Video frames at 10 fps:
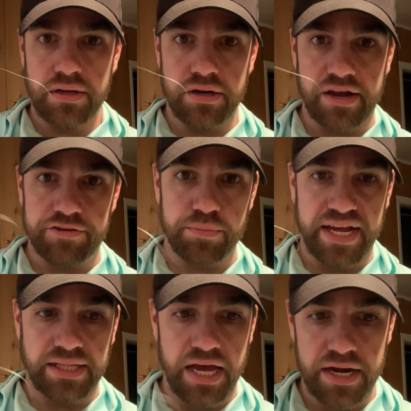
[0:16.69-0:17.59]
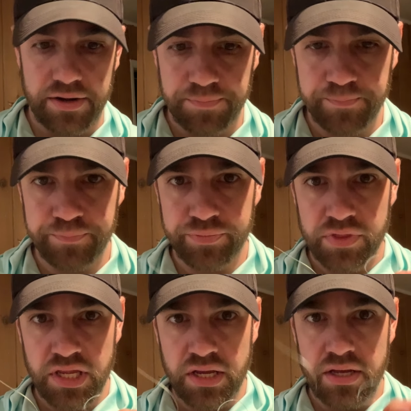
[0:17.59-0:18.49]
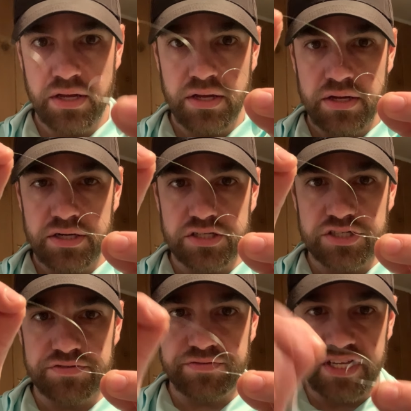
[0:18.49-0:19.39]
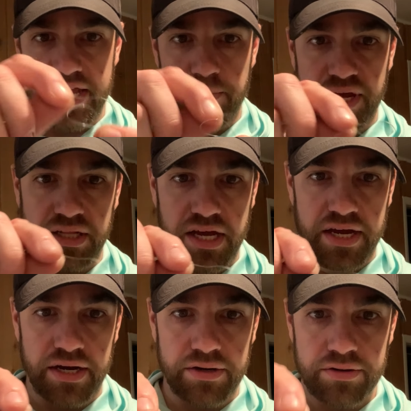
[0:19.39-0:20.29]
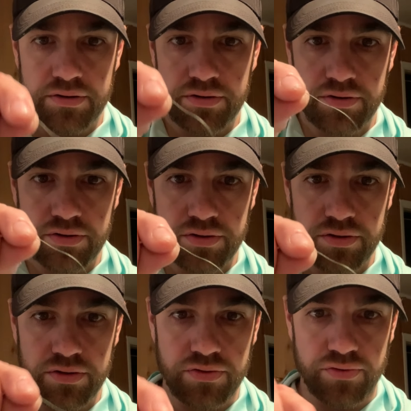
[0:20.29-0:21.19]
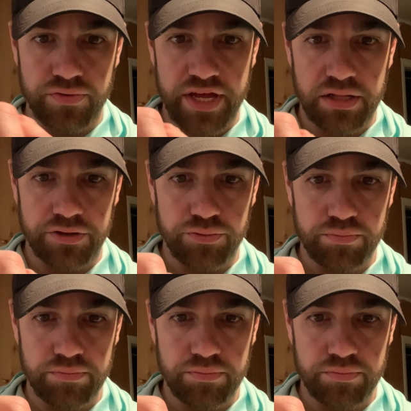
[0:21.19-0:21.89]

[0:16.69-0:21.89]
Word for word: you have your main line. Just feed that main line through that loop.